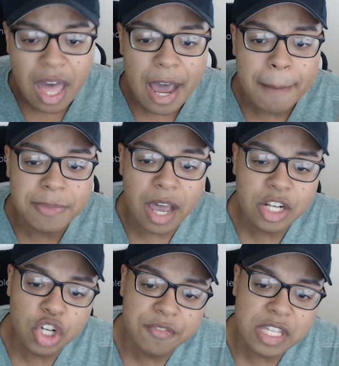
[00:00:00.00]
I'm
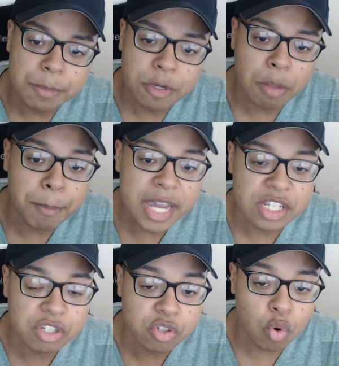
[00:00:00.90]
not sure if that's a part of
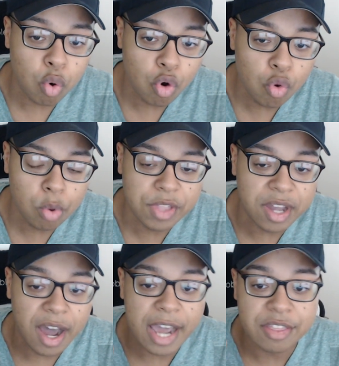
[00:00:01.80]
Beiji's crew or the
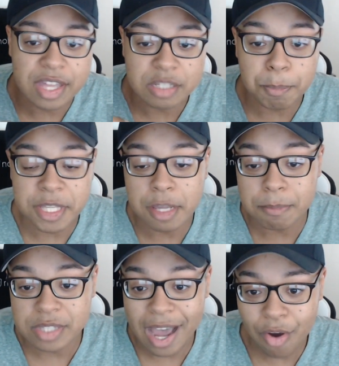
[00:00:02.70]
guy that's beating
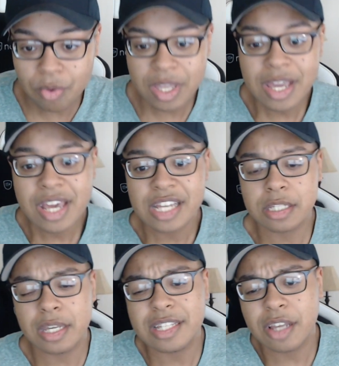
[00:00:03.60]
him down.
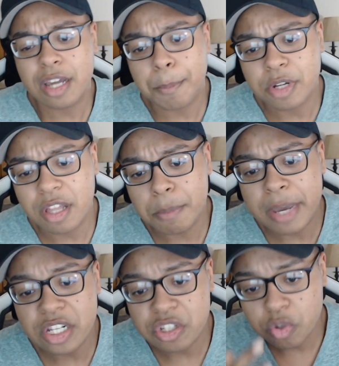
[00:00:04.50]
It's like a part of like
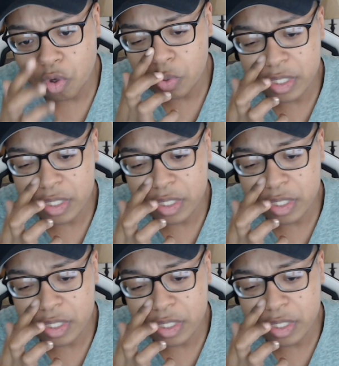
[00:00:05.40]
Beiji's crew.